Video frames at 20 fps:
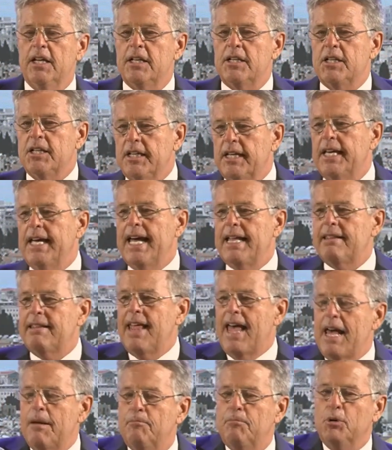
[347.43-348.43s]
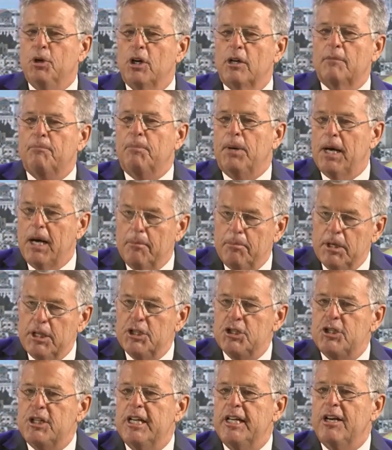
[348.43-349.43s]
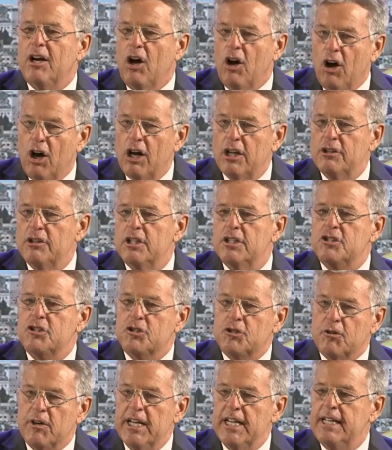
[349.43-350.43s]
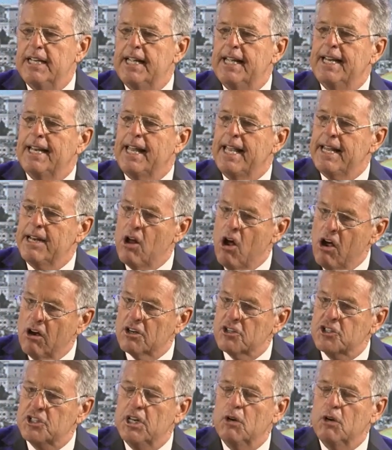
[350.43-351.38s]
to get that book published and on the street in late August,